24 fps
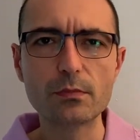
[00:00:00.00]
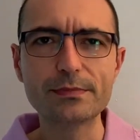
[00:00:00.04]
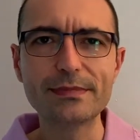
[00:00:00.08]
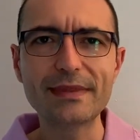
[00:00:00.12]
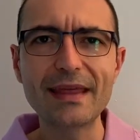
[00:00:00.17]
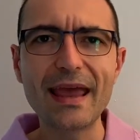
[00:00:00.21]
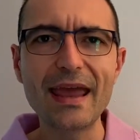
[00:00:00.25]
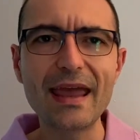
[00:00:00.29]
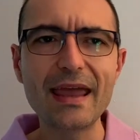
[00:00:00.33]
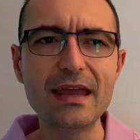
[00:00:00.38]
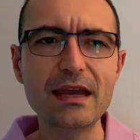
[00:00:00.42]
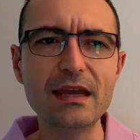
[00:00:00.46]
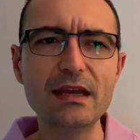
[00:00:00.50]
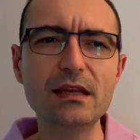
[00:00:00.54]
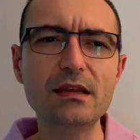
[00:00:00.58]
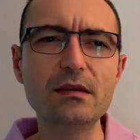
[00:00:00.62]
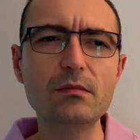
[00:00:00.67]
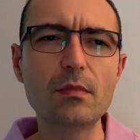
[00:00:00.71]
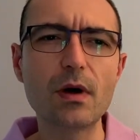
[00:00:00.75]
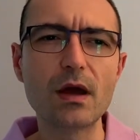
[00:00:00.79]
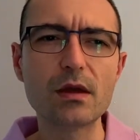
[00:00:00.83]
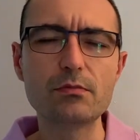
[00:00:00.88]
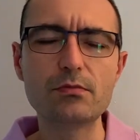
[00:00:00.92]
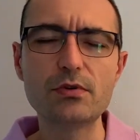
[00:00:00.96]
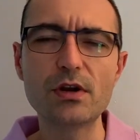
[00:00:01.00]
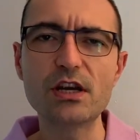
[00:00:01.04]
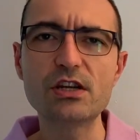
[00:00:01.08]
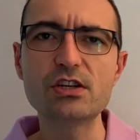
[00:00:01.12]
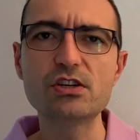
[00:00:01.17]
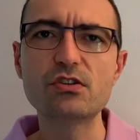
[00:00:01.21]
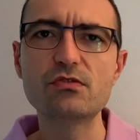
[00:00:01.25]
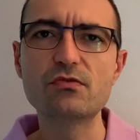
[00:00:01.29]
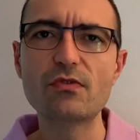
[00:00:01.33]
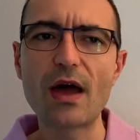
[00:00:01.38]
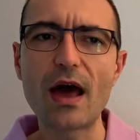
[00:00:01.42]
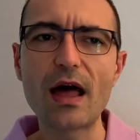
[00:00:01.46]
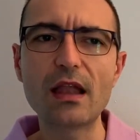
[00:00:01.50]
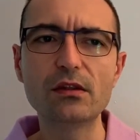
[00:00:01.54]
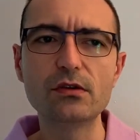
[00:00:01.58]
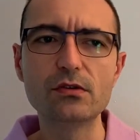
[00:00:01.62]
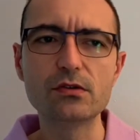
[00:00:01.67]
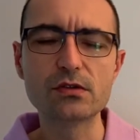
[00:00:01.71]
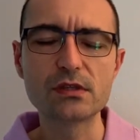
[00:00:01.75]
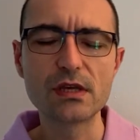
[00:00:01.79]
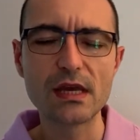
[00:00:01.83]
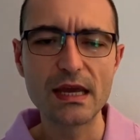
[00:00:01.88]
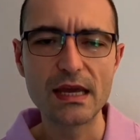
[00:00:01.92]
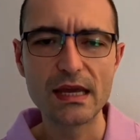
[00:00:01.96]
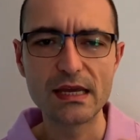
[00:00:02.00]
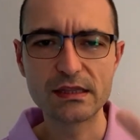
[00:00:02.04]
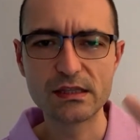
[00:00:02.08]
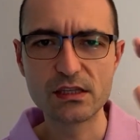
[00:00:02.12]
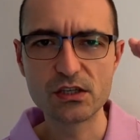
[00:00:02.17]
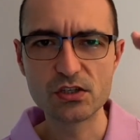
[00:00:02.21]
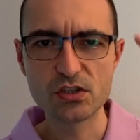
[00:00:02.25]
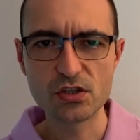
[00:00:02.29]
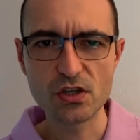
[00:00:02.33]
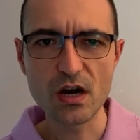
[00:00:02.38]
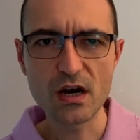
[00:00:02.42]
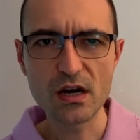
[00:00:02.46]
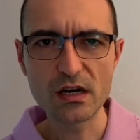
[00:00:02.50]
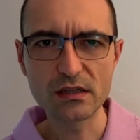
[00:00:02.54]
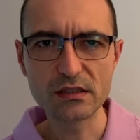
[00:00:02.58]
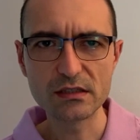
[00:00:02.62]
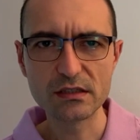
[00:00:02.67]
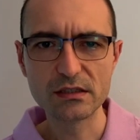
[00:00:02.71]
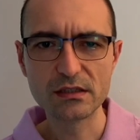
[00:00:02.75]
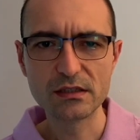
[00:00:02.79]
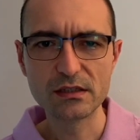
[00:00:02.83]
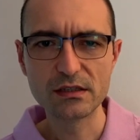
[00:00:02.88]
obtain my pressure values at the start